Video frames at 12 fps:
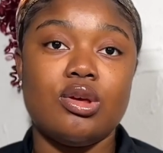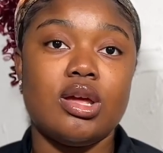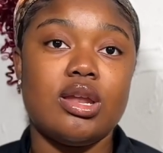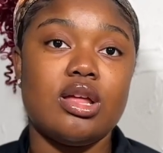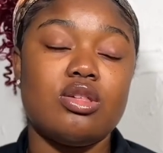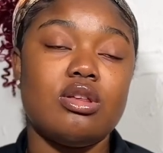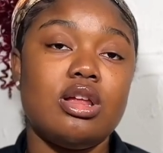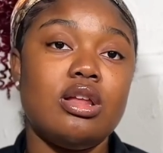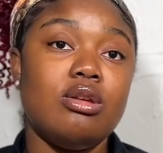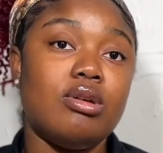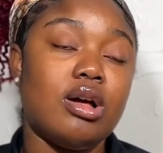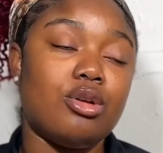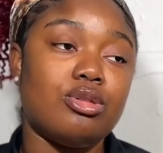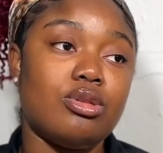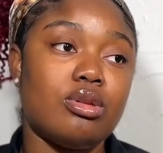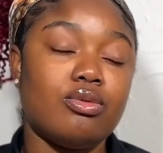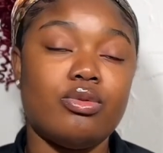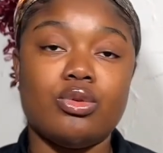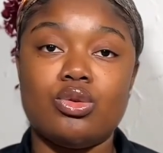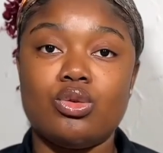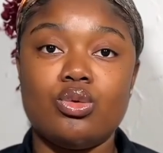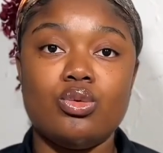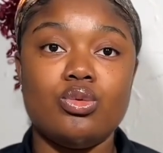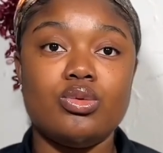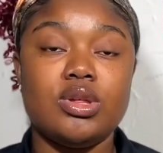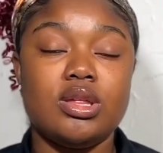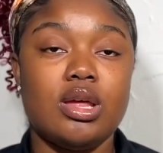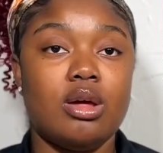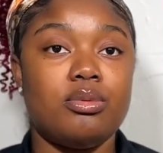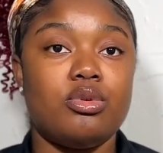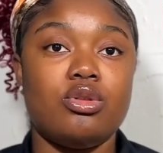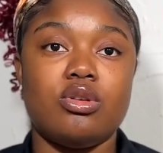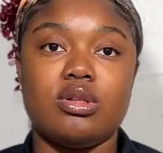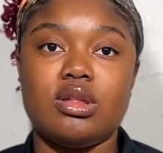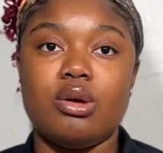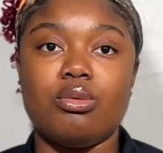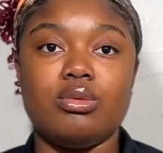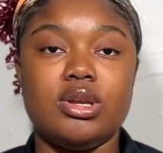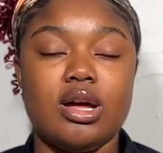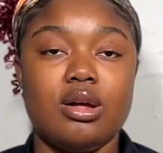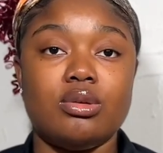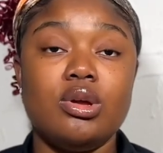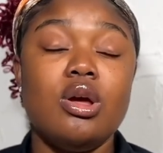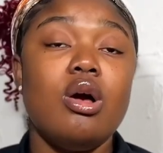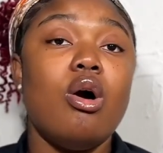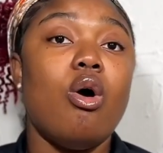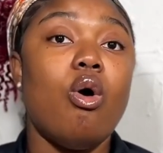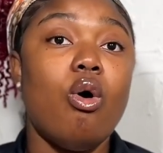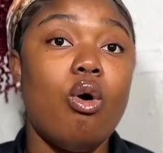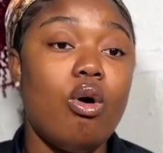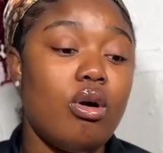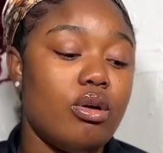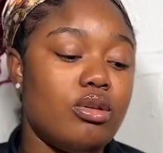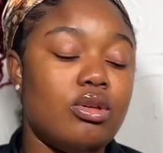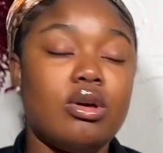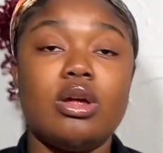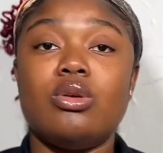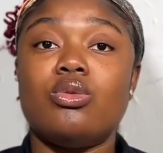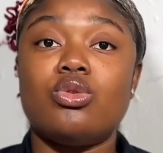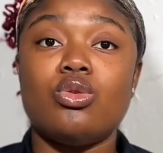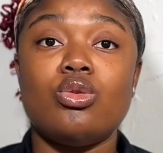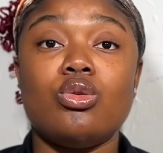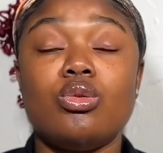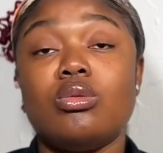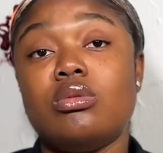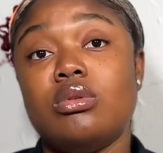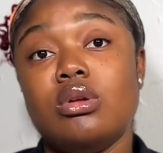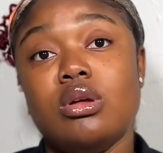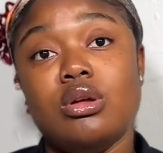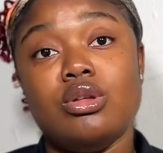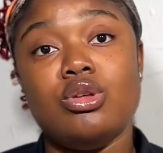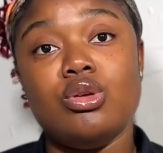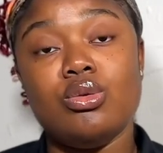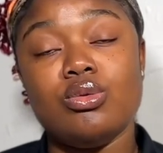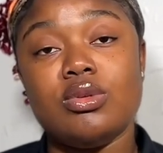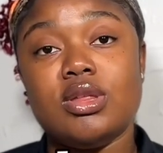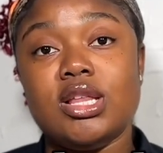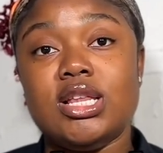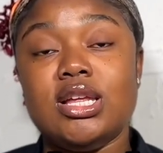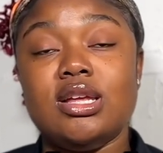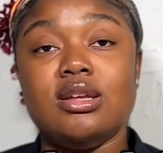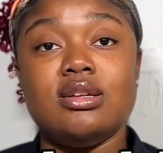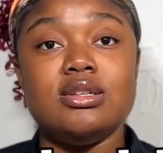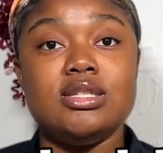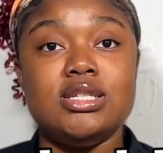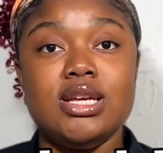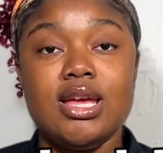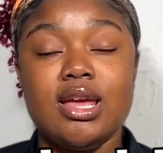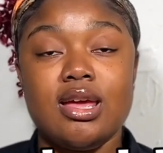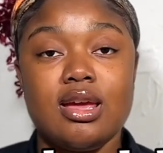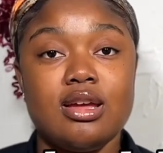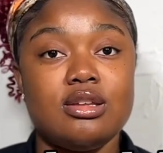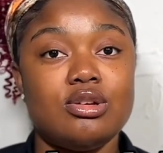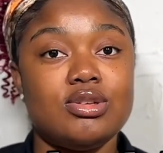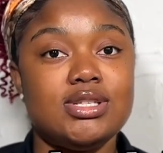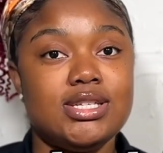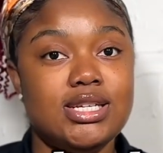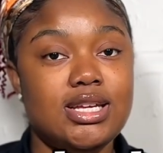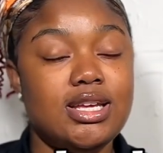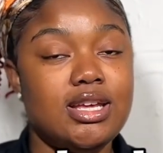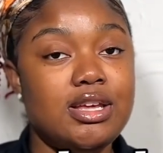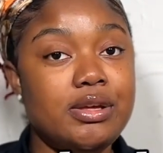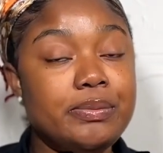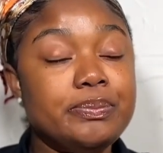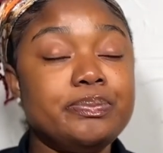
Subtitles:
you can actually look out for schools. It helps you just narrow down, or you can also use the daa.de